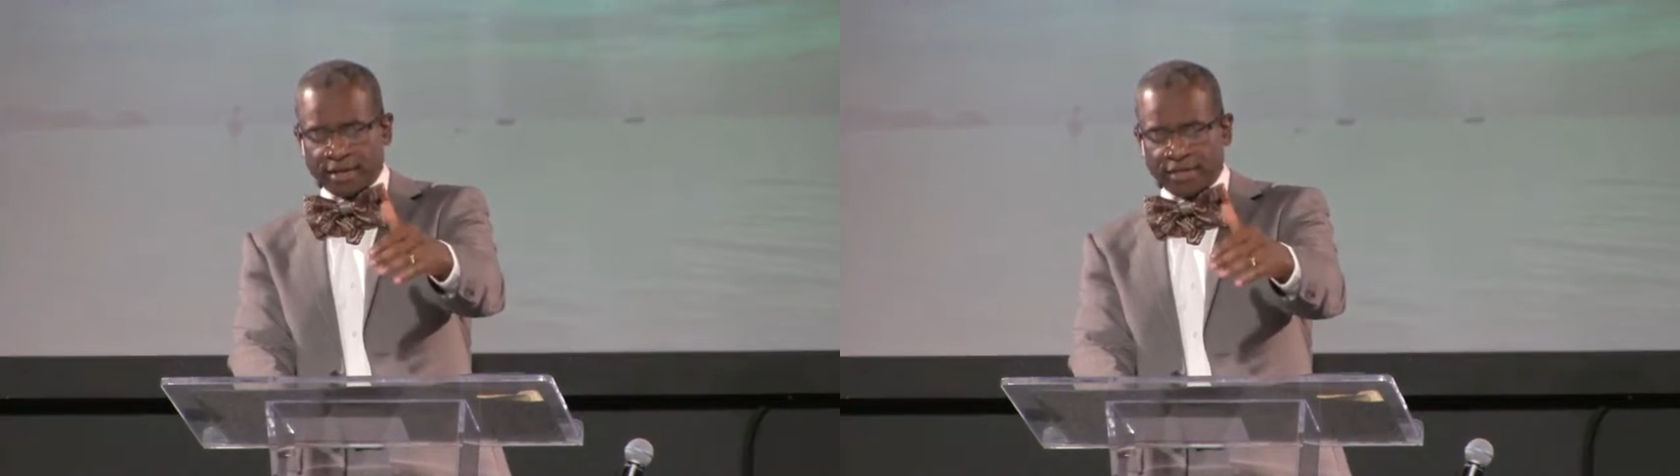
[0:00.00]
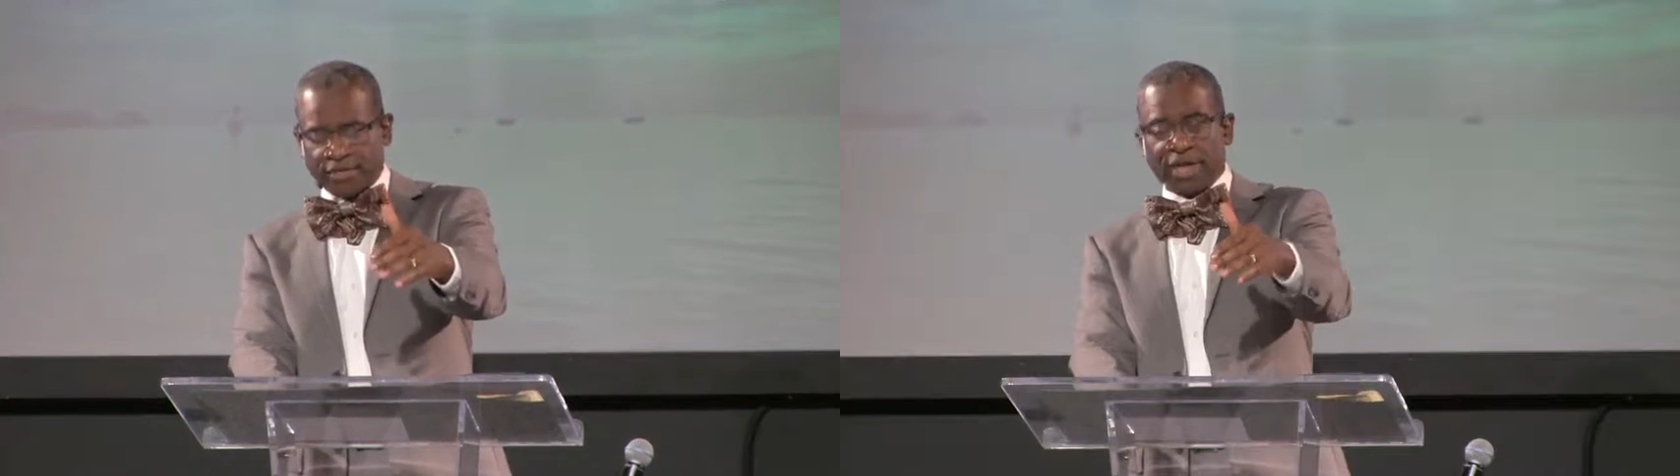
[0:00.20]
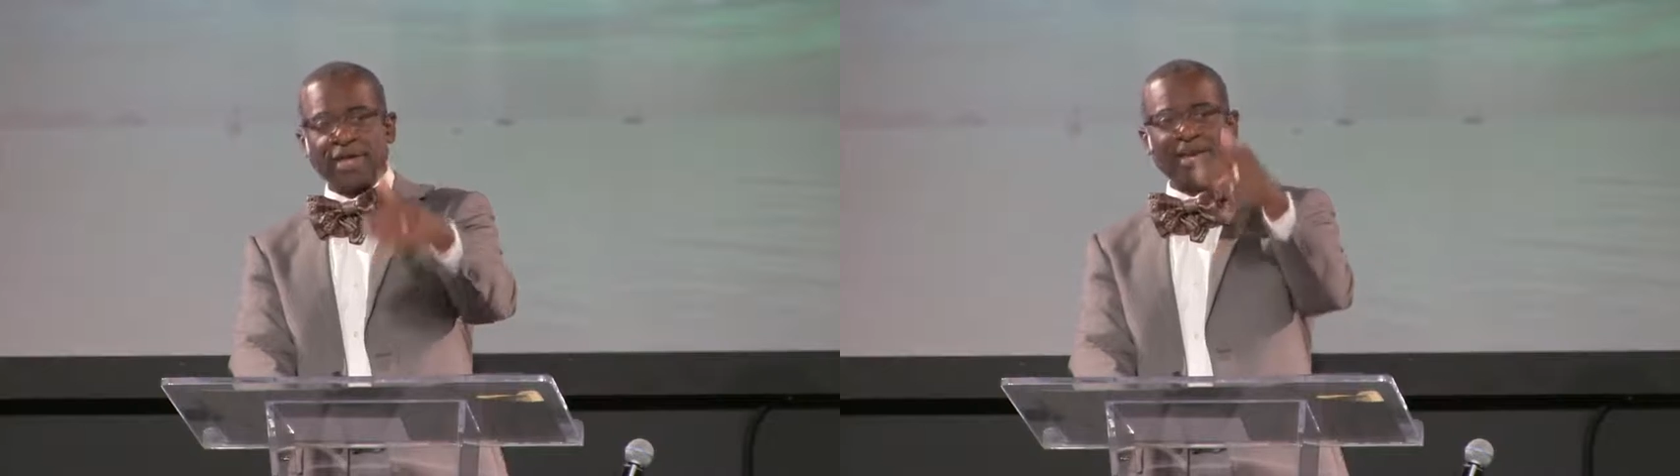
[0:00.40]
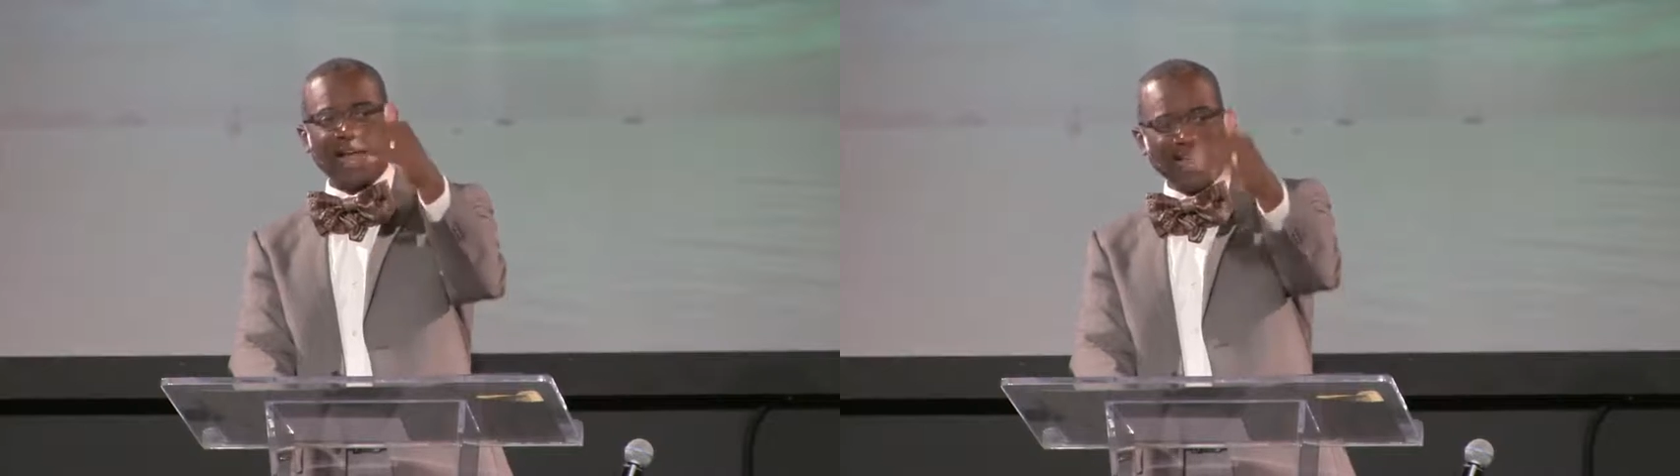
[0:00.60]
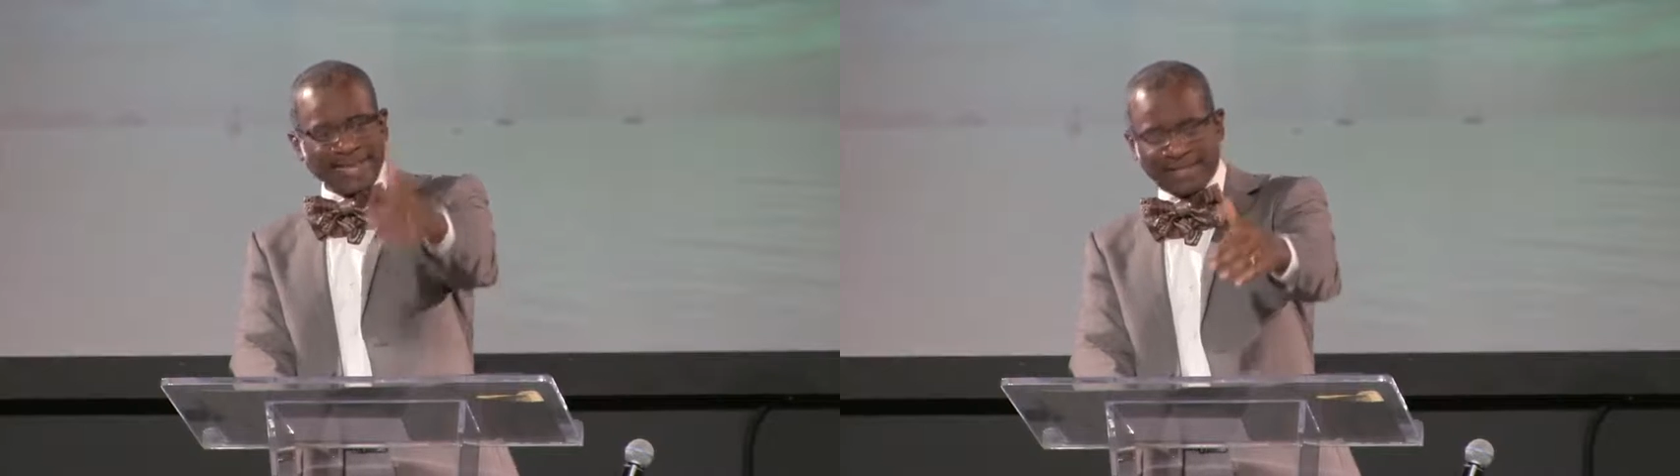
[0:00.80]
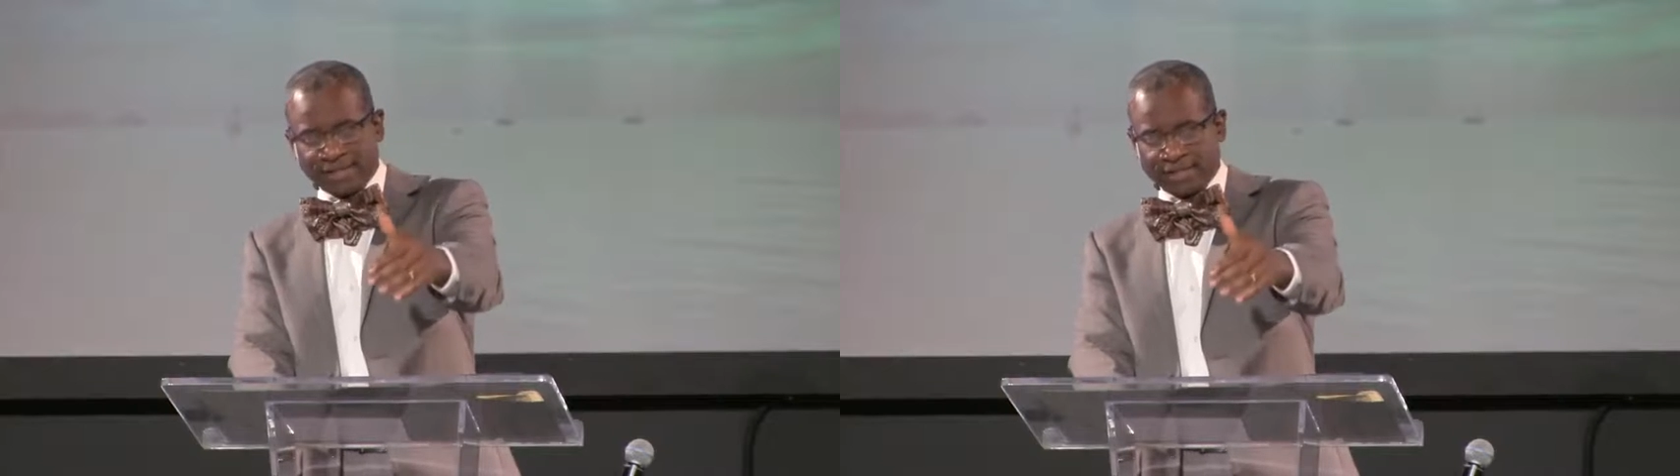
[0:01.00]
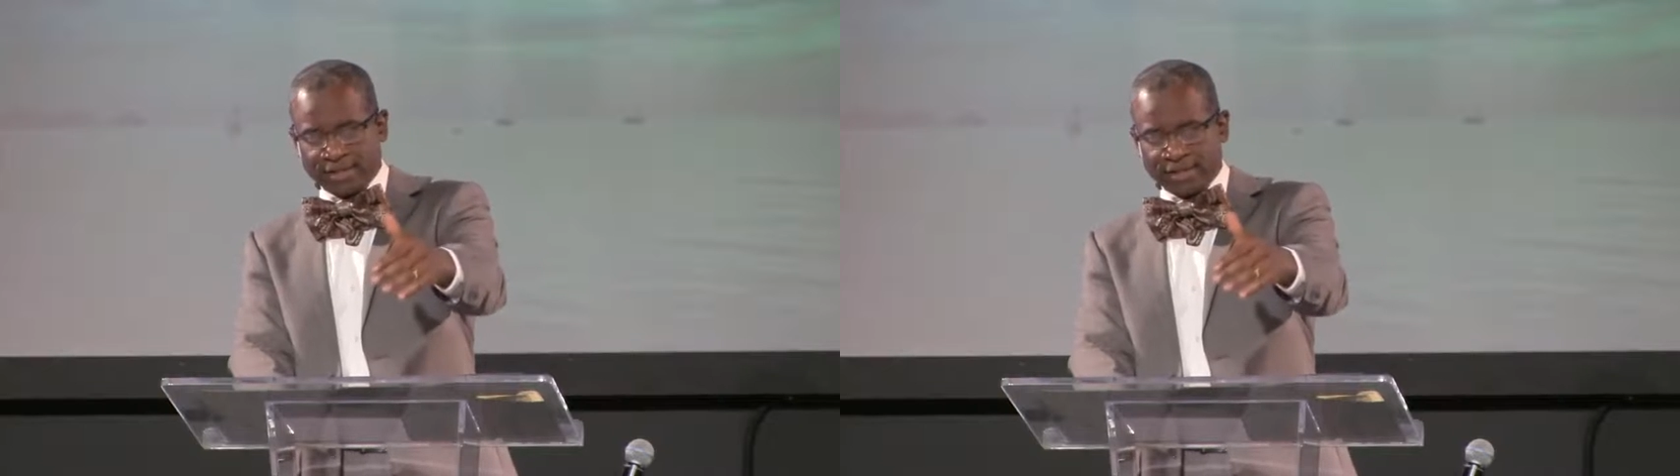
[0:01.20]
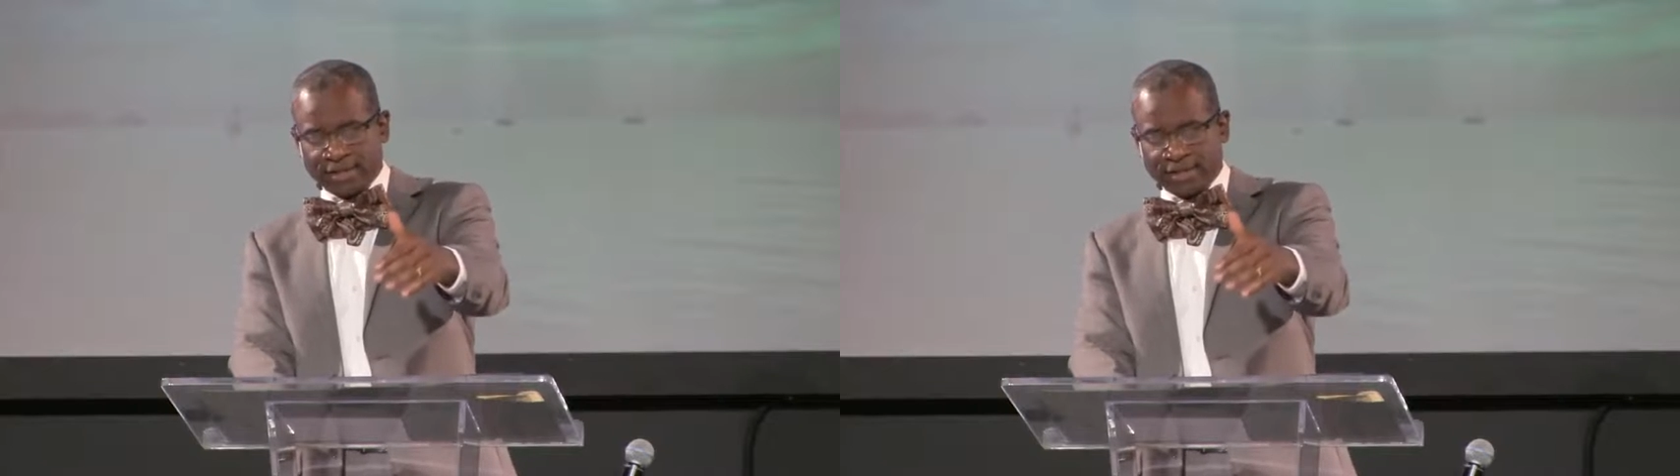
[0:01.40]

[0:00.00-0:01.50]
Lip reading: "The light